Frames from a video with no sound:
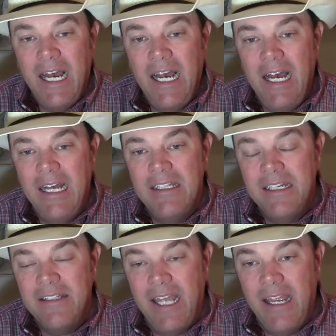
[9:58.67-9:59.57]

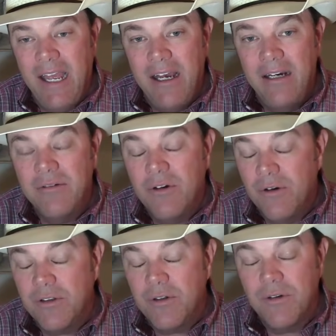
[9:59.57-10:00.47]
Of
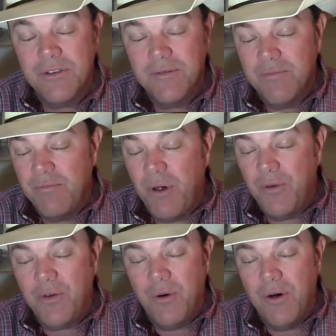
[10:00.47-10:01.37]
course,
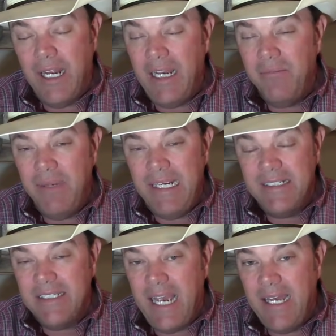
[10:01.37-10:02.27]
both corn and
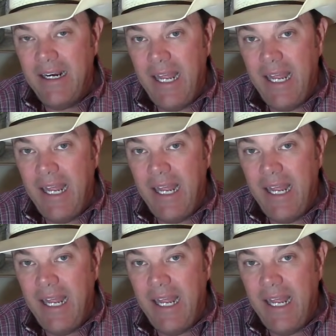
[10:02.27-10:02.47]
beans added